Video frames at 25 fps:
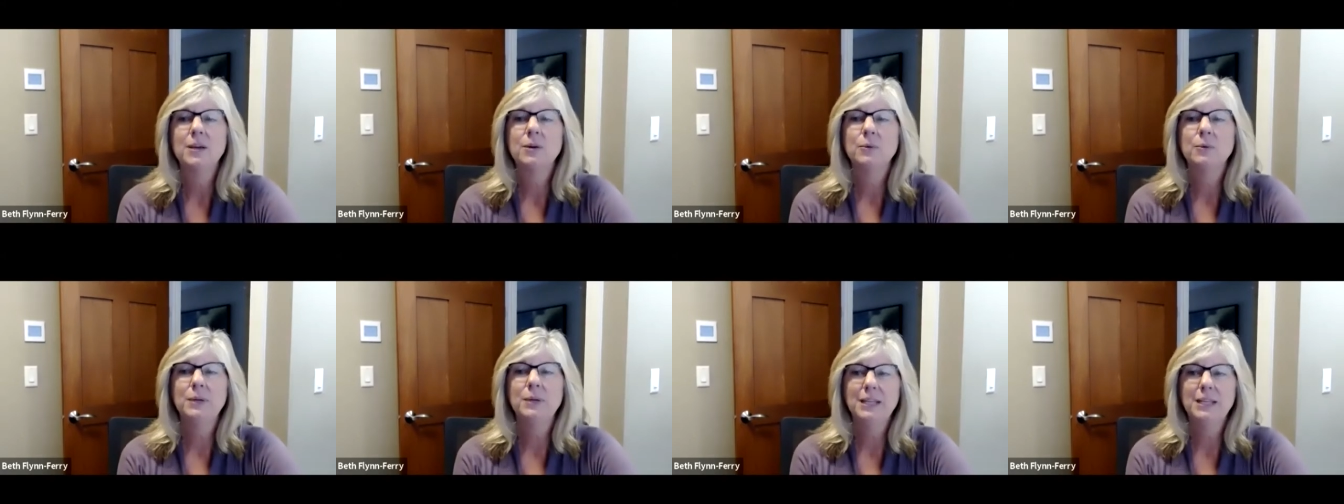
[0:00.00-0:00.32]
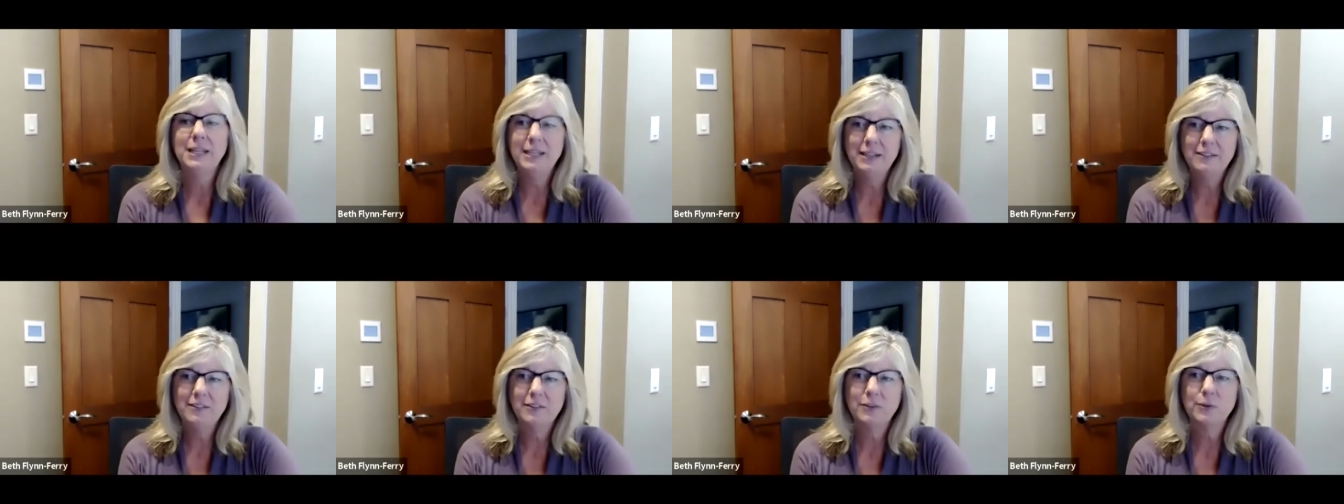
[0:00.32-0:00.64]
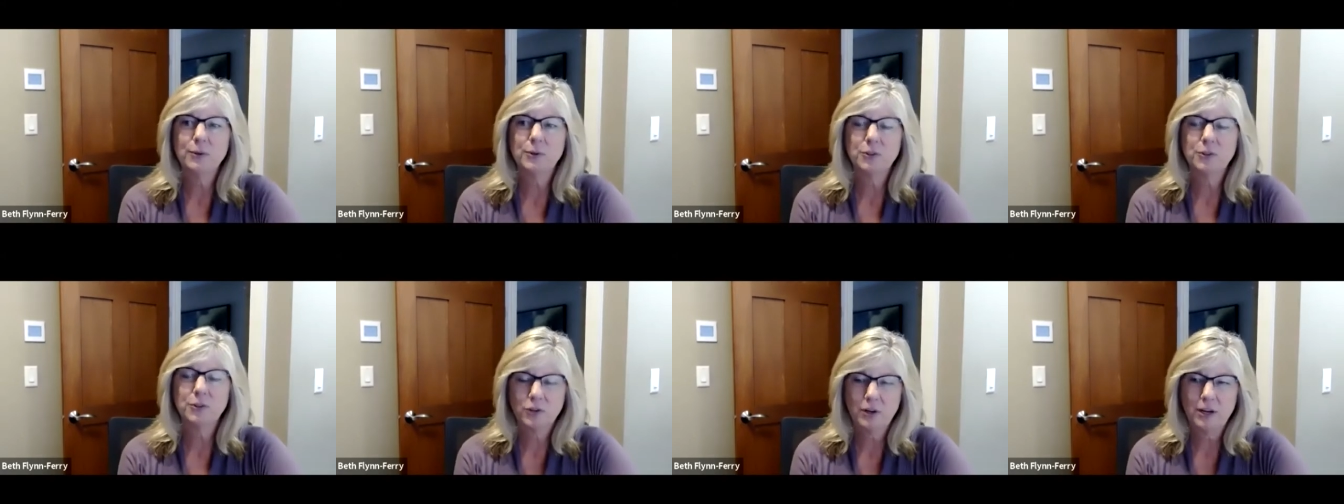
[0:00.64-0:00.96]
we need
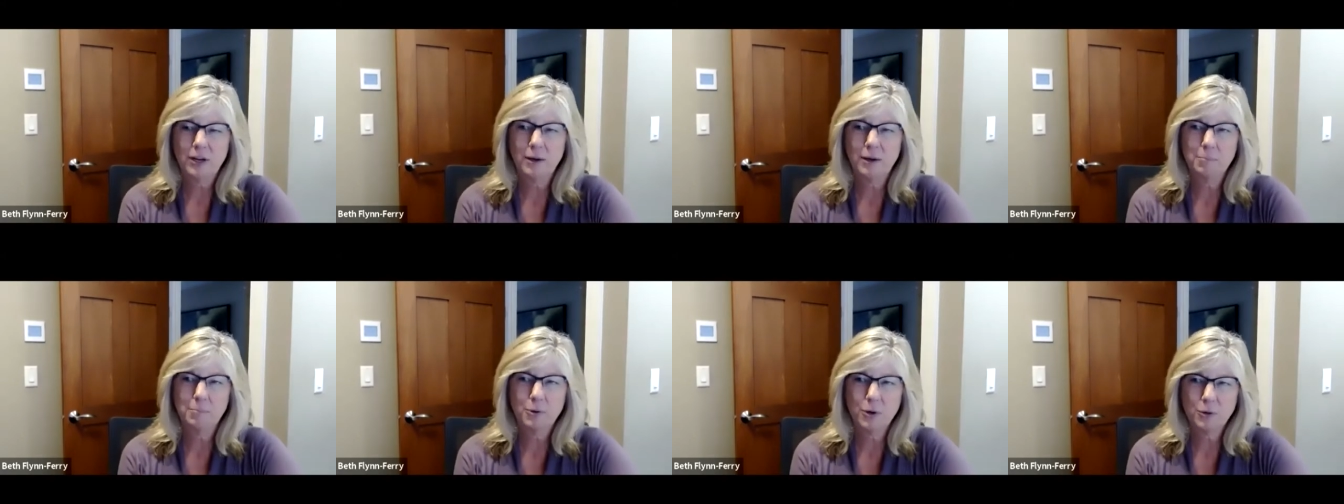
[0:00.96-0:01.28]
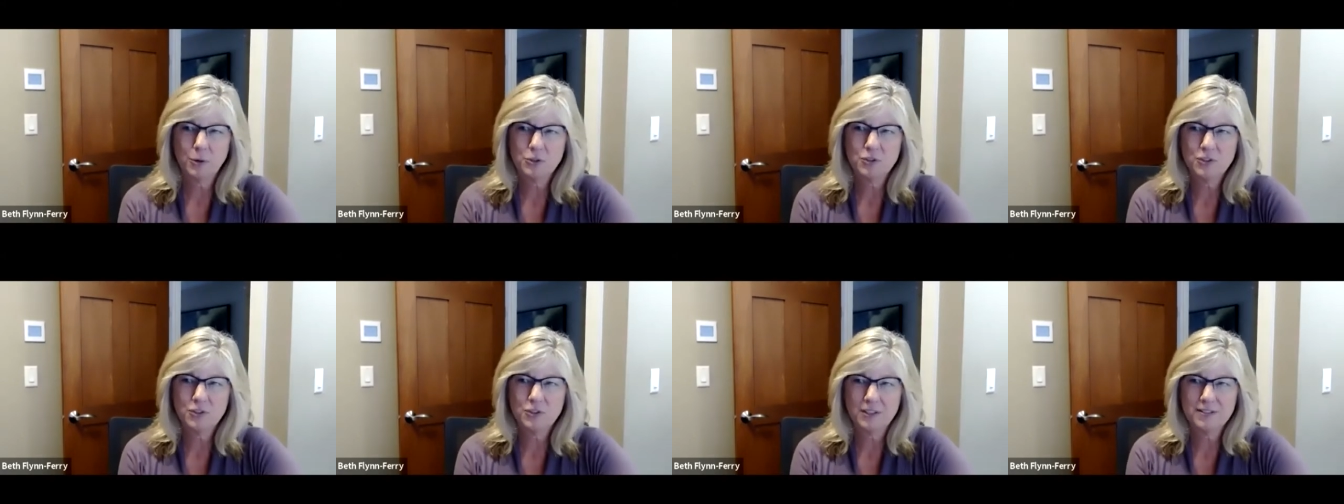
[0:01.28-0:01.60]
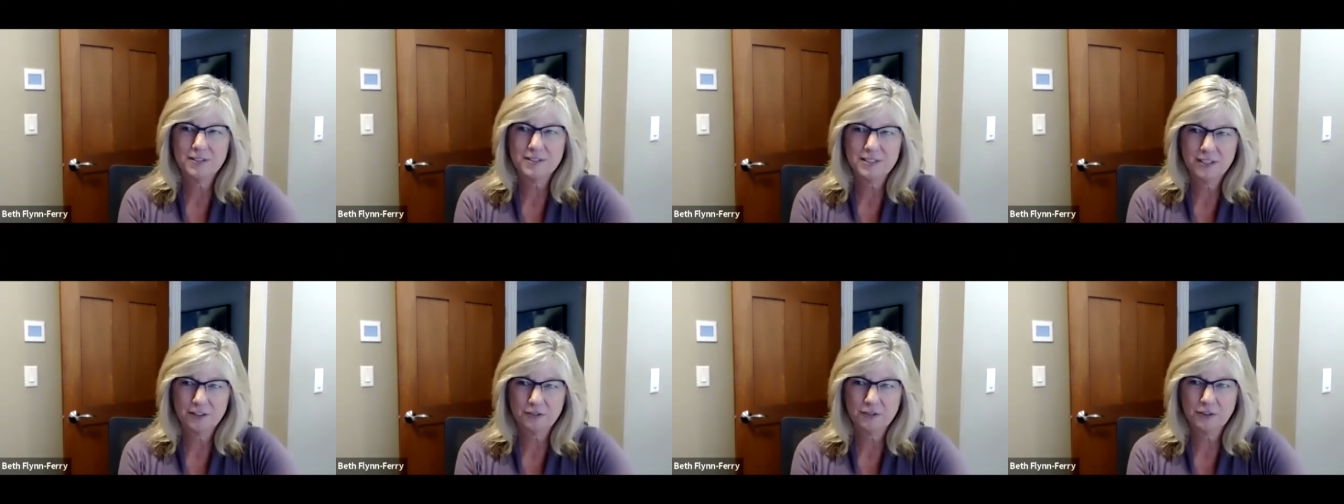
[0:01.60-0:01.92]
to approach
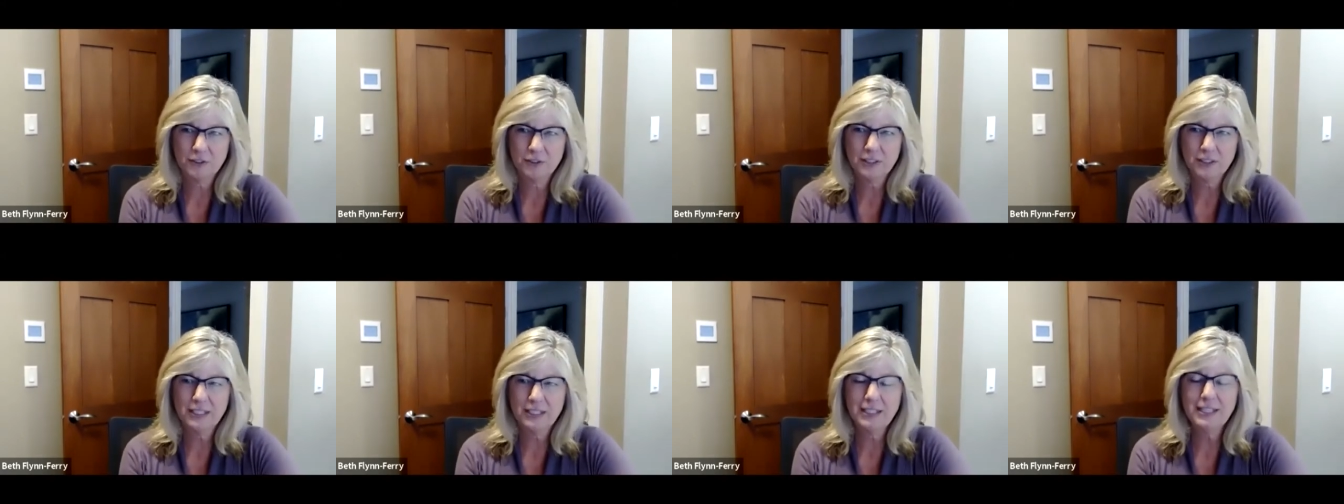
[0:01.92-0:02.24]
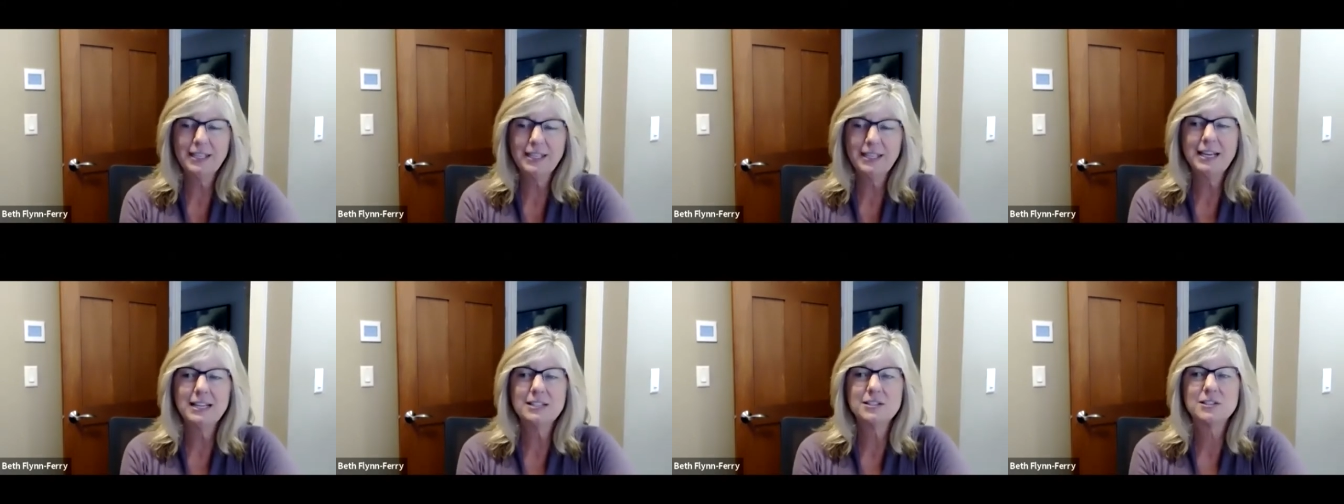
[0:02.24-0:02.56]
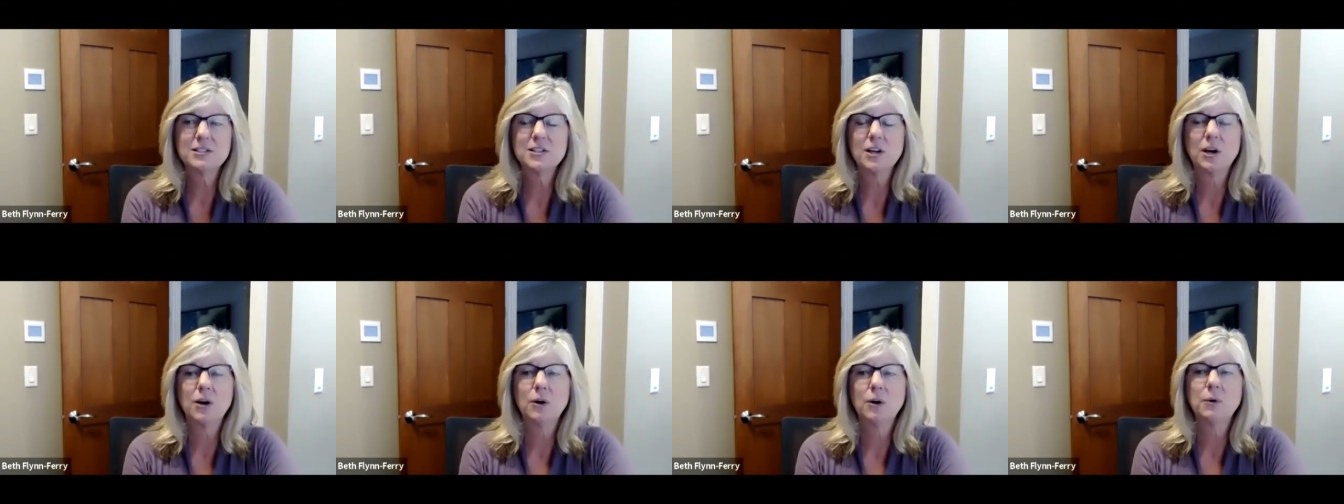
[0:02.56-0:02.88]
this differently and
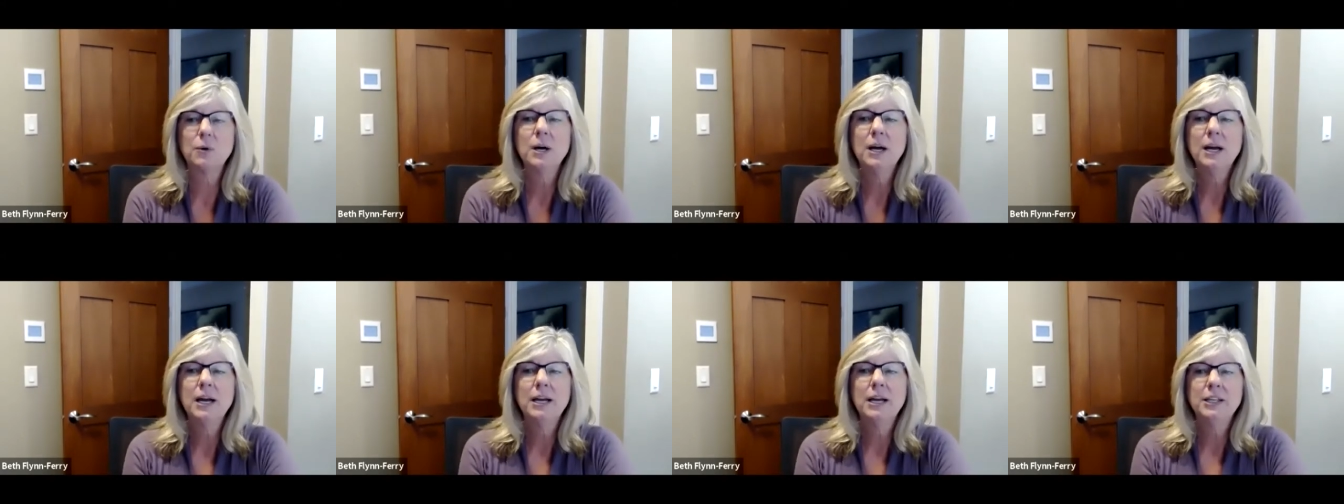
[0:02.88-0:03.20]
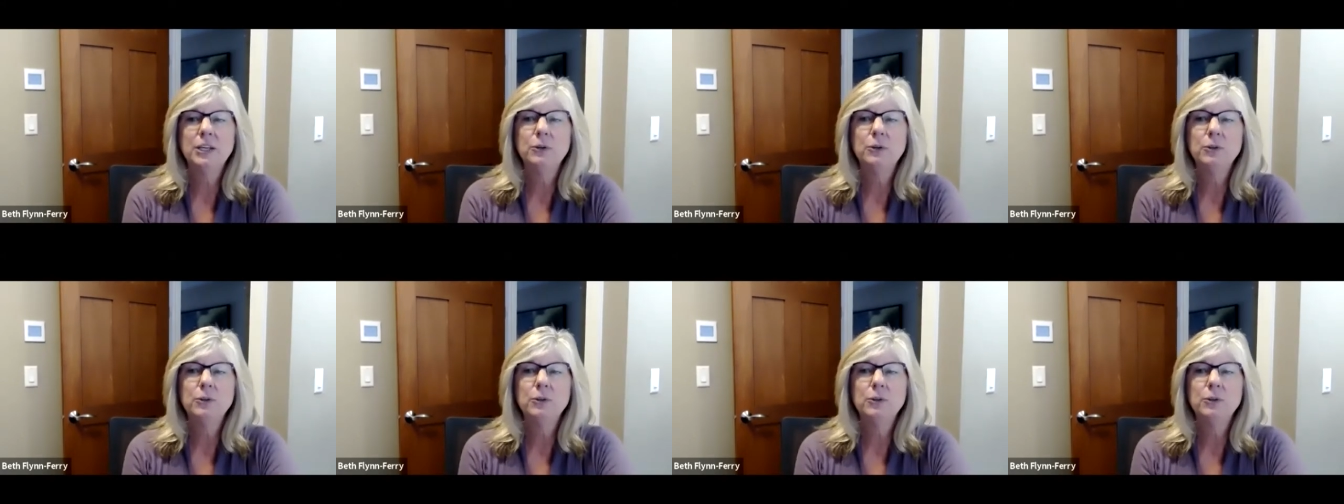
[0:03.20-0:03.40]
so you,